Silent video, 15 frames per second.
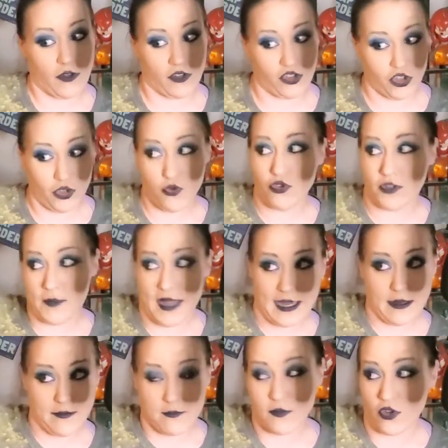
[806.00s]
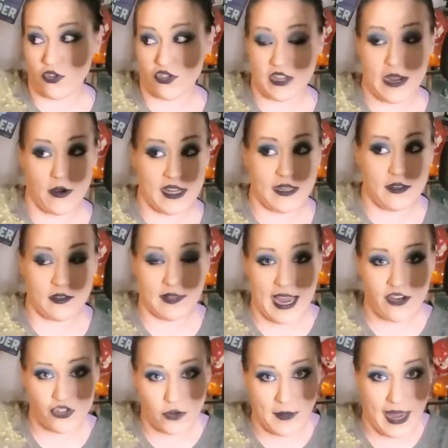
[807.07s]
seduced by the scary
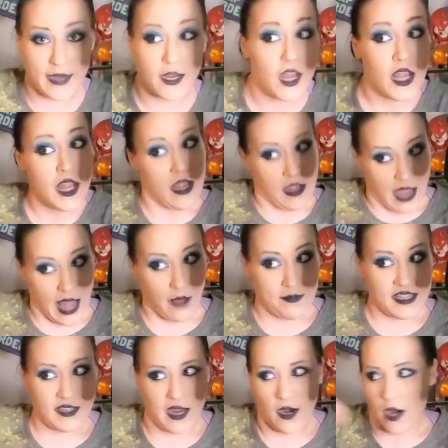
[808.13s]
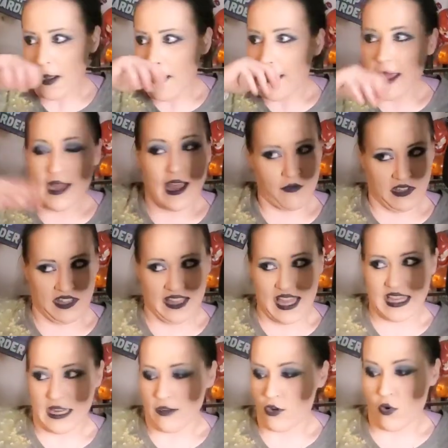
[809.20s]
Lasher Man, I'll be there, and I really
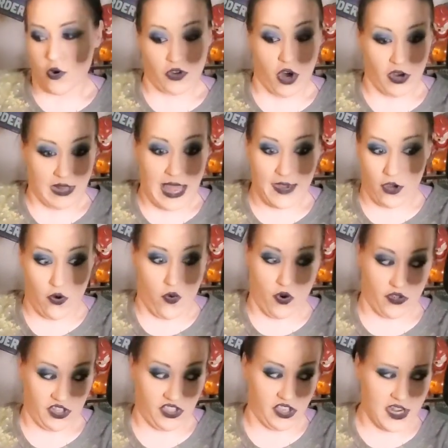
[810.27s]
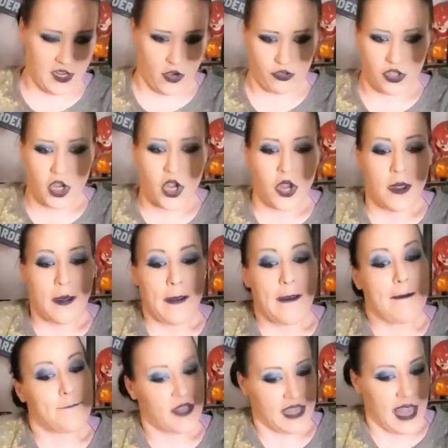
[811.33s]
like it. Or Carlotta, or these psychos.
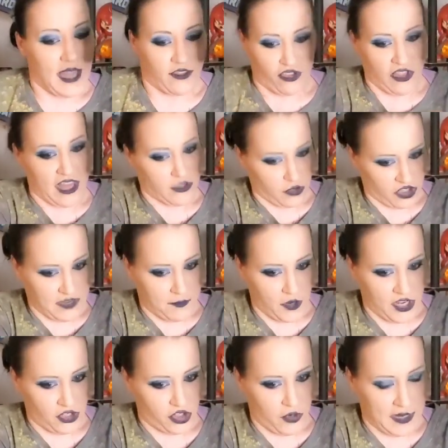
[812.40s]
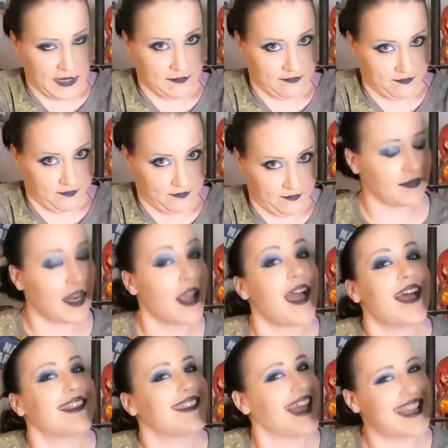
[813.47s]
But yeah, that's what Cyprian's doing.
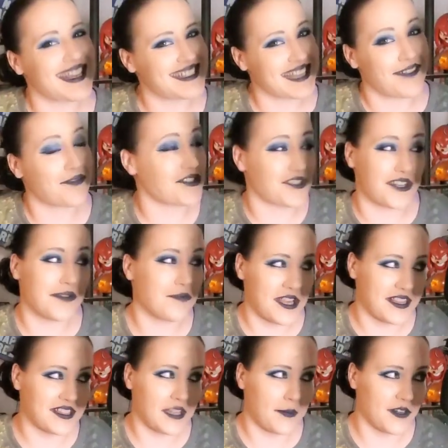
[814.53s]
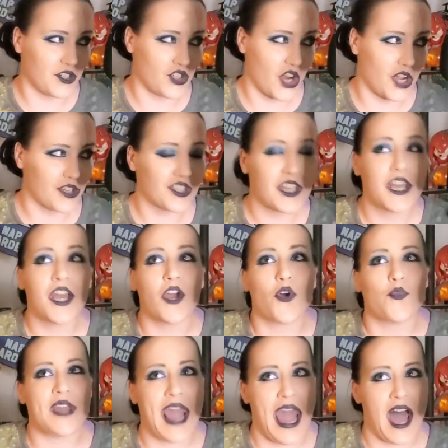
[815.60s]
Like I said, we're just gonna break this up into chunks.
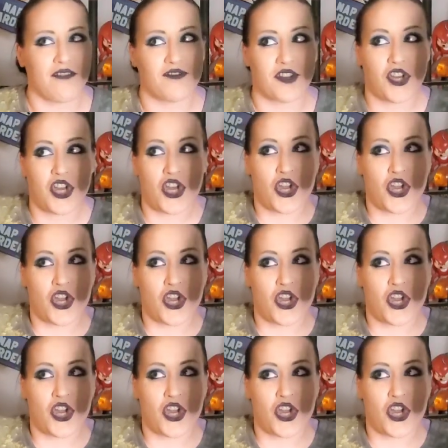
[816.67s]
We have